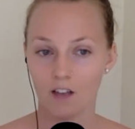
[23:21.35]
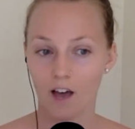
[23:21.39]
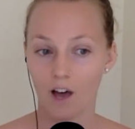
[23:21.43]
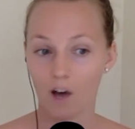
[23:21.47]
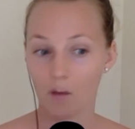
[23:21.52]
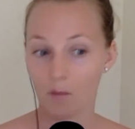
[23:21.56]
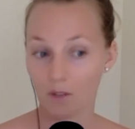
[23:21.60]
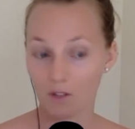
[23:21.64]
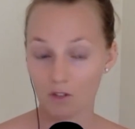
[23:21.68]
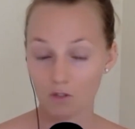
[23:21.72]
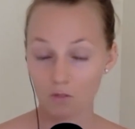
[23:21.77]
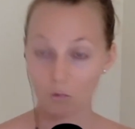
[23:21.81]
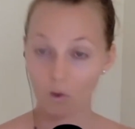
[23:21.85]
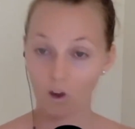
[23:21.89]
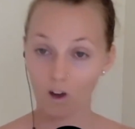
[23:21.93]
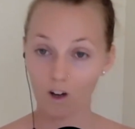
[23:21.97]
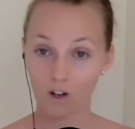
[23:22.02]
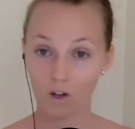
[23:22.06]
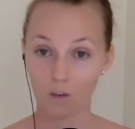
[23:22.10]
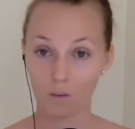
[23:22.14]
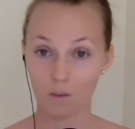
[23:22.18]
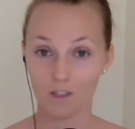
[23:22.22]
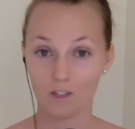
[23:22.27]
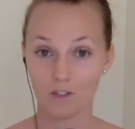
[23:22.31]
How much
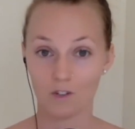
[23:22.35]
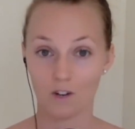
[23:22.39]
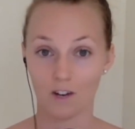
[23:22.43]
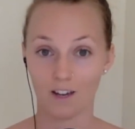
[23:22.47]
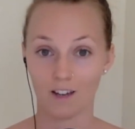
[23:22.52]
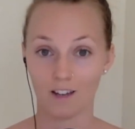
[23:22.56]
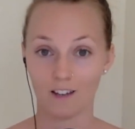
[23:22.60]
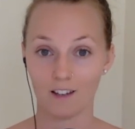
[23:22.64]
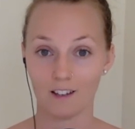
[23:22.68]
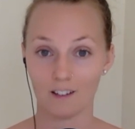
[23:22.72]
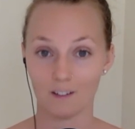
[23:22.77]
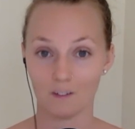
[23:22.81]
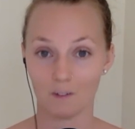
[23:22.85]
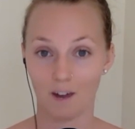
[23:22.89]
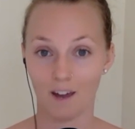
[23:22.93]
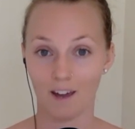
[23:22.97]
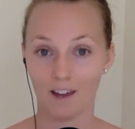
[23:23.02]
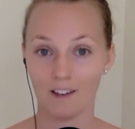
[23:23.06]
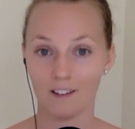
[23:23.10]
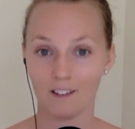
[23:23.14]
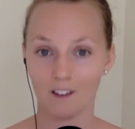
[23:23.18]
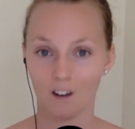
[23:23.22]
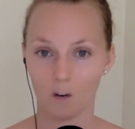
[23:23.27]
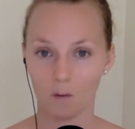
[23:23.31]
water we drink,
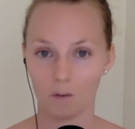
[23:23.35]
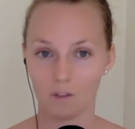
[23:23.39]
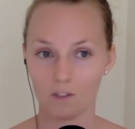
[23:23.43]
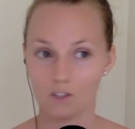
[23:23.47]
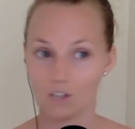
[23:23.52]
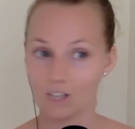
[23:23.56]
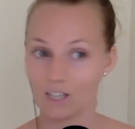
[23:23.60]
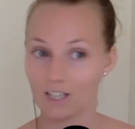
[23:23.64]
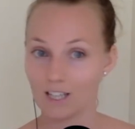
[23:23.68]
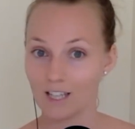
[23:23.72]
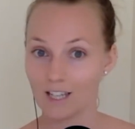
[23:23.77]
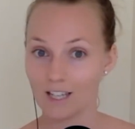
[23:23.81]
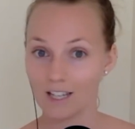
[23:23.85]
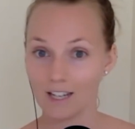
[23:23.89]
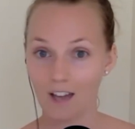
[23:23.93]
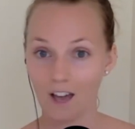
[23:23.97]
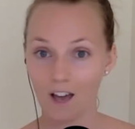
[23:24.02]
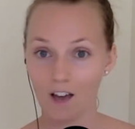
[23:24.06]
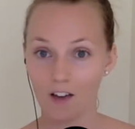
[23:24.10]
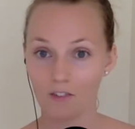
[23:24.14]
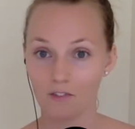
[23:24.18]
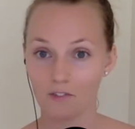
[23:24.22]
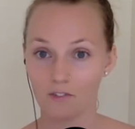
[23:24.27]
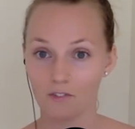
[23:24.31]
right? Are we drinking
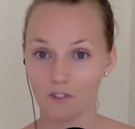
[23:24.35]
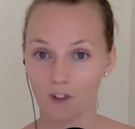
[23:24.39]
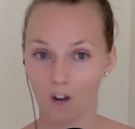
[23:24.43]
enough?